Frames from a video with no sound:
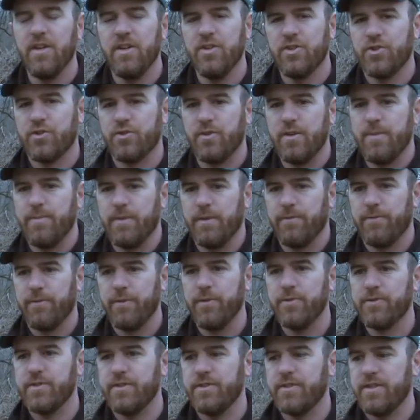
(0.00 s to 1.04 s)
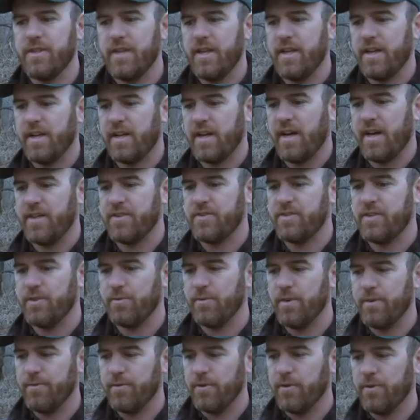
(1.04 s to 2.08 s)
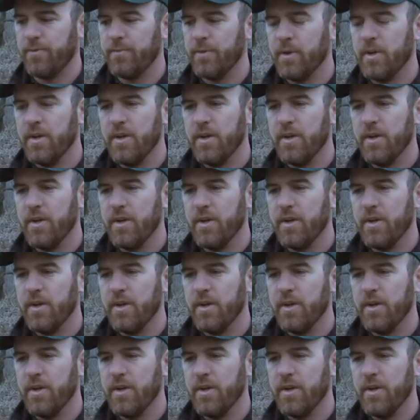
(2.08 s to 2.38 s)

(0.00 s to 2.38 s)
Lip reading: stream that flows into the Anacostia River.